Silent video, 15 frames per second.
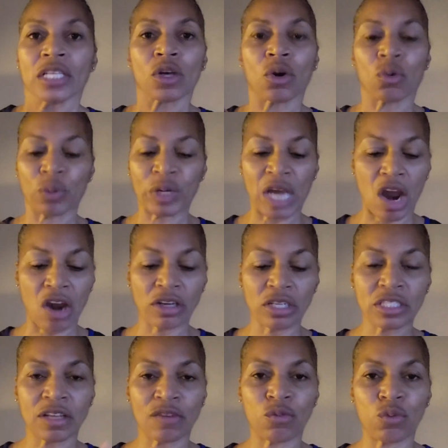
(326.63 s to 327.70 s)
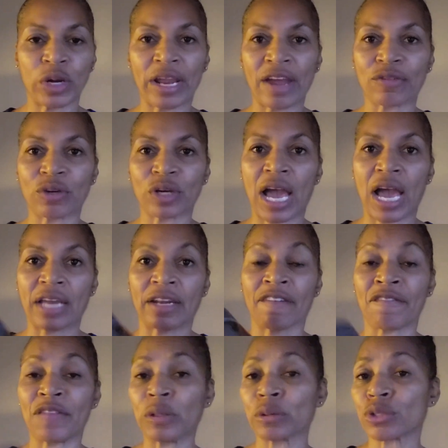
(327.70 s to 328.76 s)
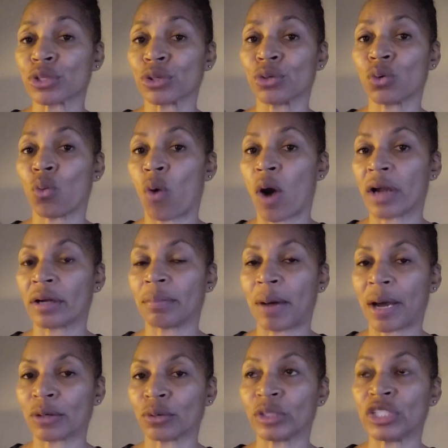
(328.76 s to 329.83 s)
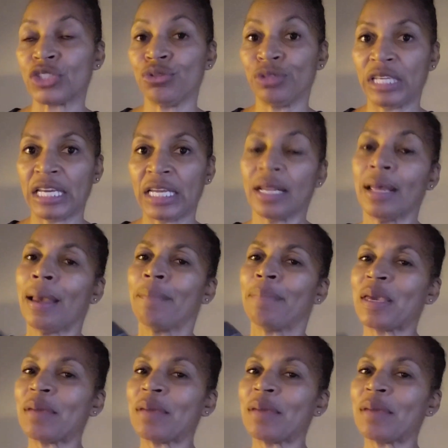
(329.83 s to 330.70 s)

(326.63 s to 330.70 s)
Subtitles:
So regardless of whatever kind of filtered water bottle that you get,